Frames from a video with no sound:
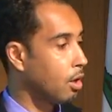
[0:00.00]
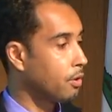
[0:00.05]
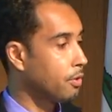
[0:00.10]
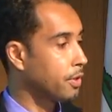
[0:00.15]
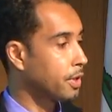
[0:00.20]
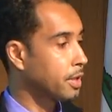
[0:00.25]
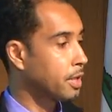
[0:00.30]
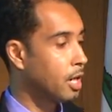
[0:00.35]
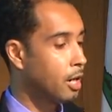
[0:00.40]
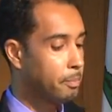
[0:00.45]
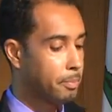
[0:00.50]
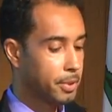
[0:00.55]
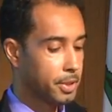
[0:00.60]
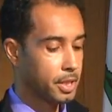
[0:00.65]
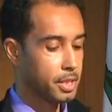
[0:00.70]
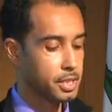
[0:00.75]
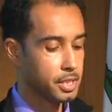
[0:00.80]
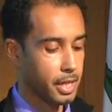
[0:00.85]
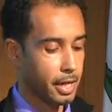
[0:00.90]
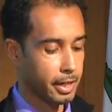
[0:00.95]
the
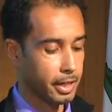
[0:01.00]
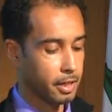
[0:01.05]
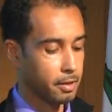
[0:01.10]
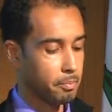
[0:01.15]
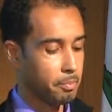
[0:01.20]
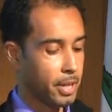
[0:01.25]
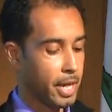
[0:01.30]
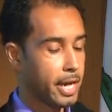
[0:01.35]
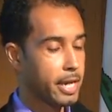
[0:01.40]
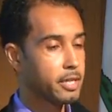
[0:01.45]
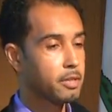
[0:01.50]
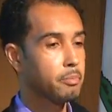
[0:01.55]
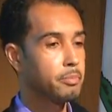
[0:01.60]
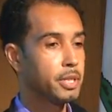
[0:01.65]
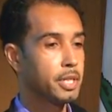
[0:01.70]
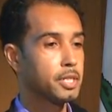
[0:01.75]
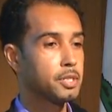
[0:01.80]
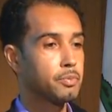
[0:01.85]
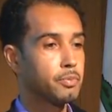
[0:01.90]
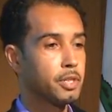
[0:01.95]
companies that can pay the
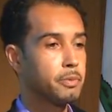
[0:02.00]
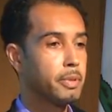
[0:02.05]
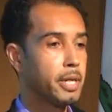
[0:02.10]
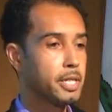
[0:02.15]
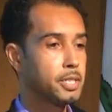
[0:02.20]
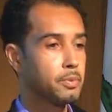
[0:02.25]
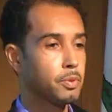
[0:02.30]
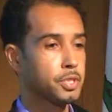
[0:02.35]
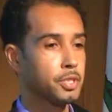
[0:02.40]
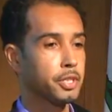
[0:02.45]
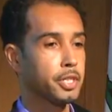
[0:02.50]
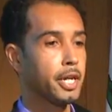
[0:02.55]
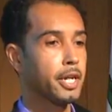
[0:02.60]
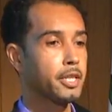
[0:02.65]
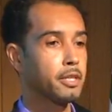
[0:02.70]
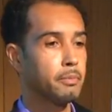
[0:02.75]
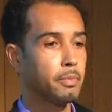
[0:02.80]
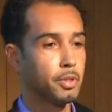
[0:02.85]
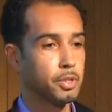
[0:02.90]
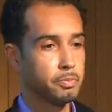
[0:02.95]
biggest rebates, which are getting
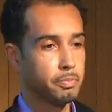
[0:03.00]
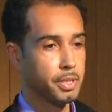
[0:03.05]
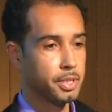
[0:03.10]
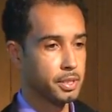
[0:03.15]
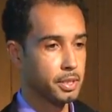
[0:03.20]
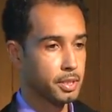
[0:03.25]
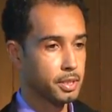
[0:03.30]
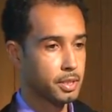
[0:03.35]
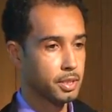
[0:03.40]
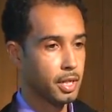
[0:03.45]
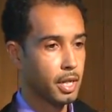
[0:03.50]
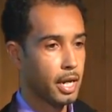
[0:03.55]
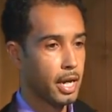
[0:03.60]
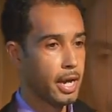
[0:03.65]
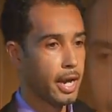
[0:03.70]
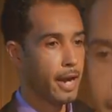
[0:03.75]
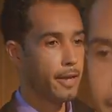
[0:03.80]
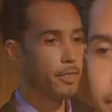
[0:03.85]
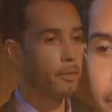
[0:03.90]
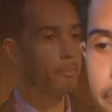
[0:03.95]
the most business.
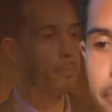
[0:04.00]
And the